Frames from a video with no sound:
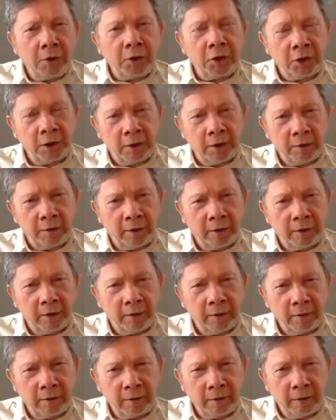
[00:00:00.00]

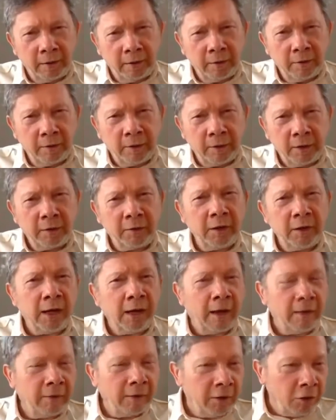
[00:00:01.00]
children that
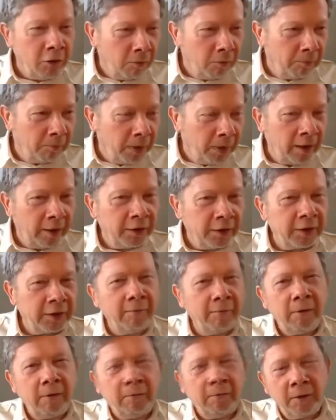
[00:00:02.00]
your parents
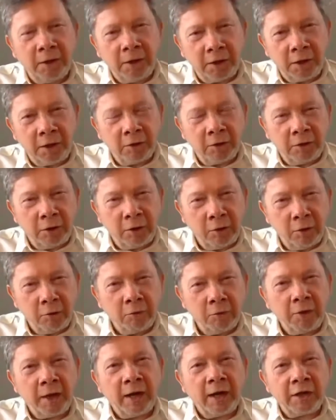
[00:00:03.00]
have inflicted on
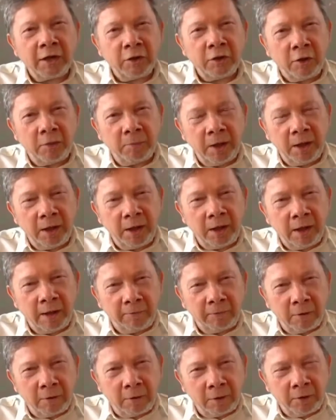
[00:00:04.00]
you. There has not been
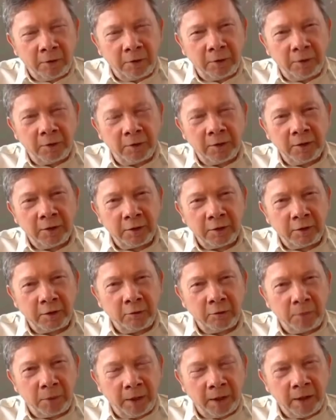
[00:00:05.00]
enough consciousness to
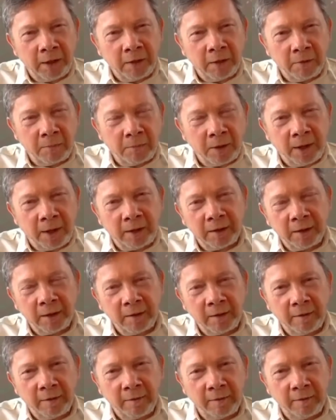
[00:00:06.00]
break the pattern.